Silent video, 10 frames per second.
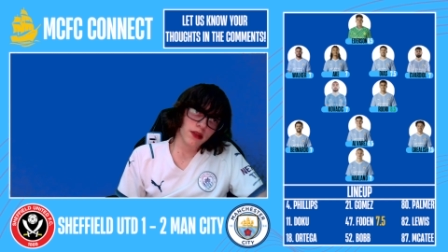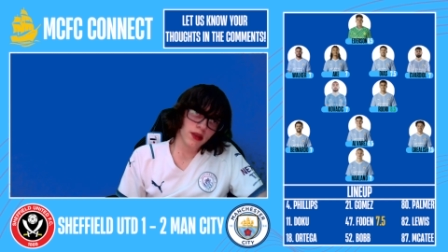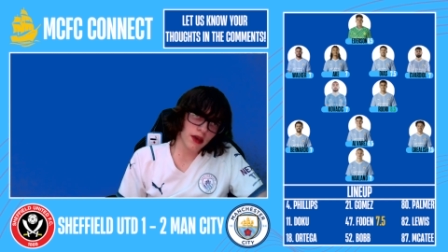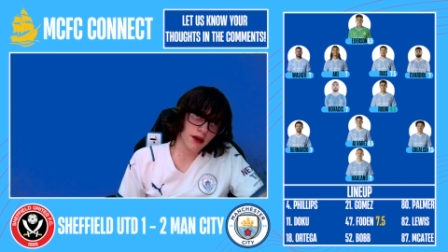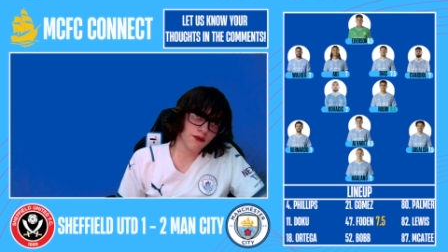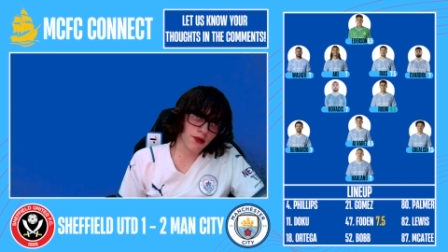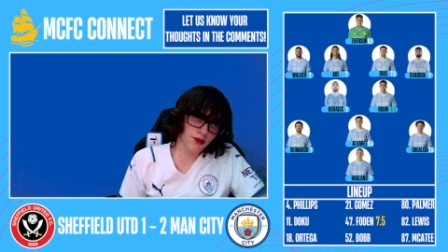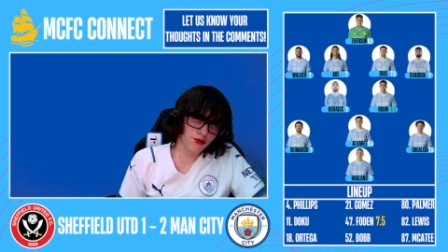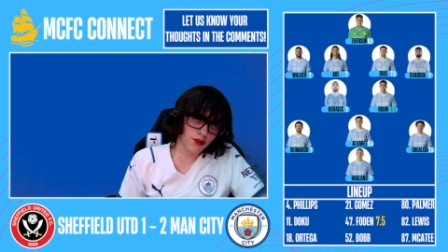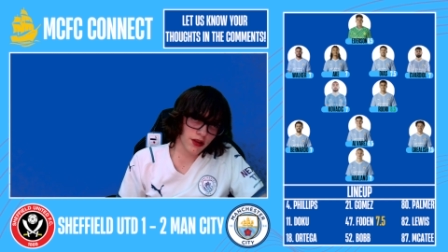yeah,
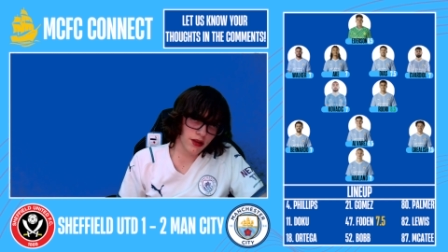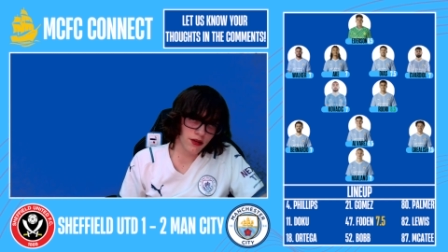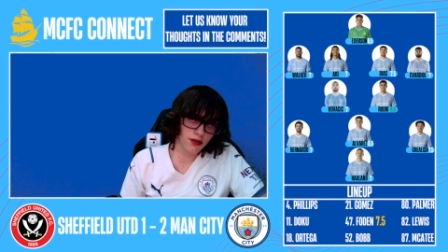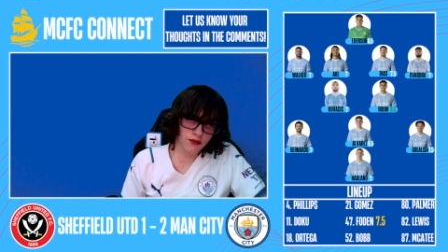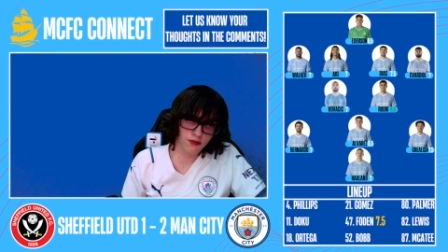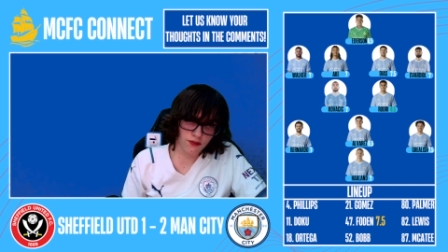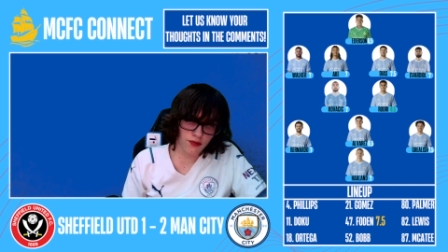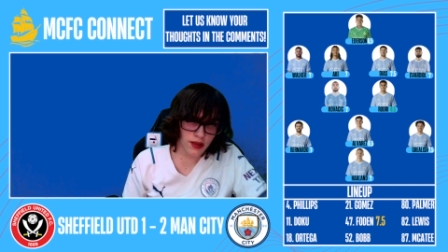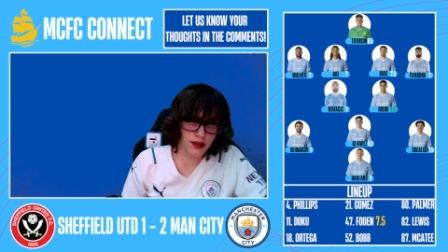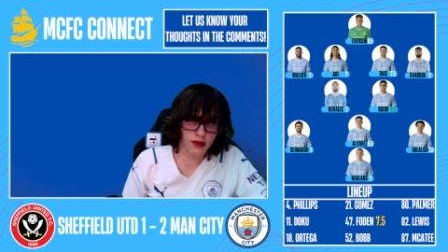Rodri,
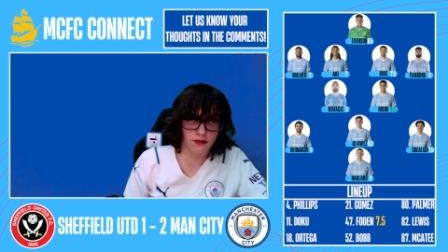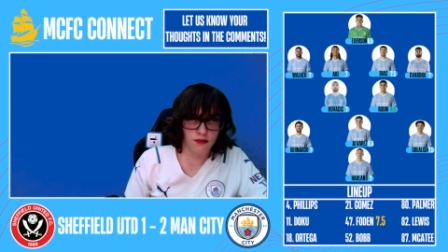really,